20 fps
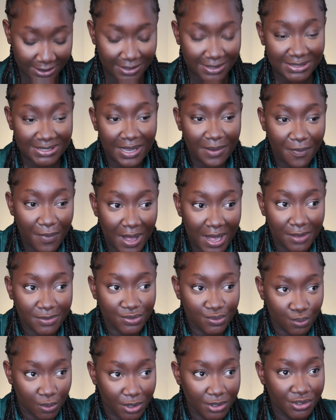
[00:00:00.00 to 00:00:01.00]
Because I
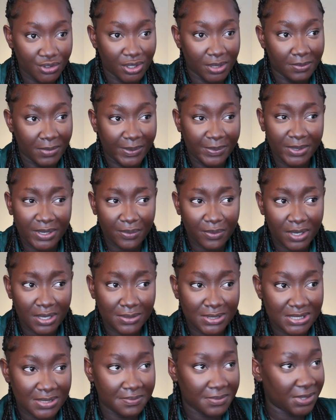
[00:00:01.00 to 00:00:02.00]
was wondering, maybe they
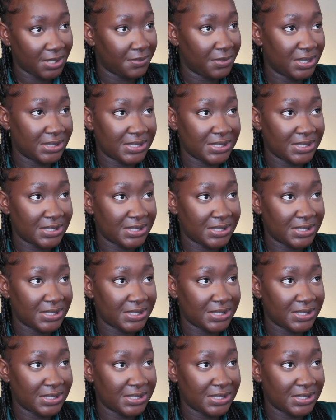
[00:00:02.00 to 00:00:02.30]
wanted to meet me